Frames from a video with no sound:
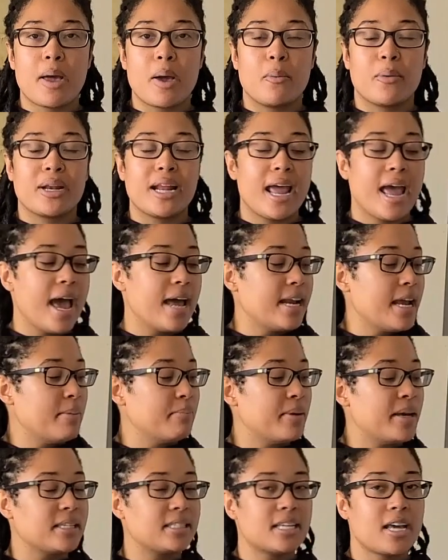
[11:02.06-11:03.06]
I went ahead
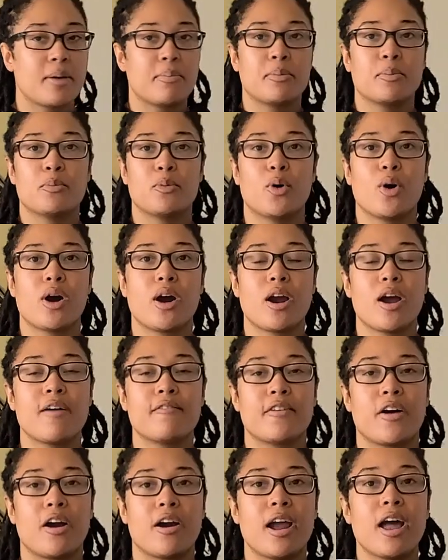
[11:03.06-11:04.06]
and picked up more
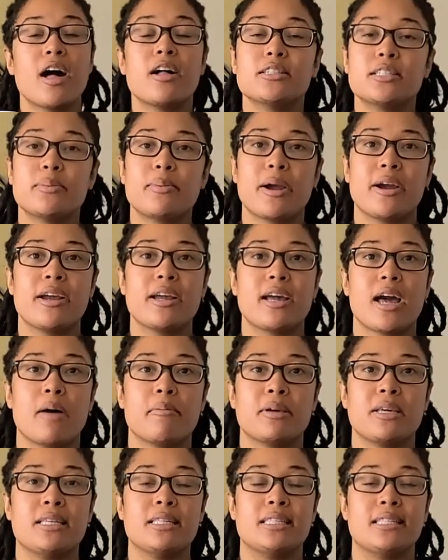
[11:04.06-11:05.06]
of our elderberry
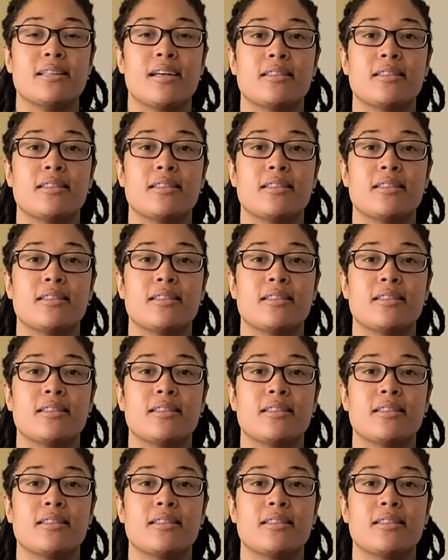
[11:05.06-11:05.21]
gummies.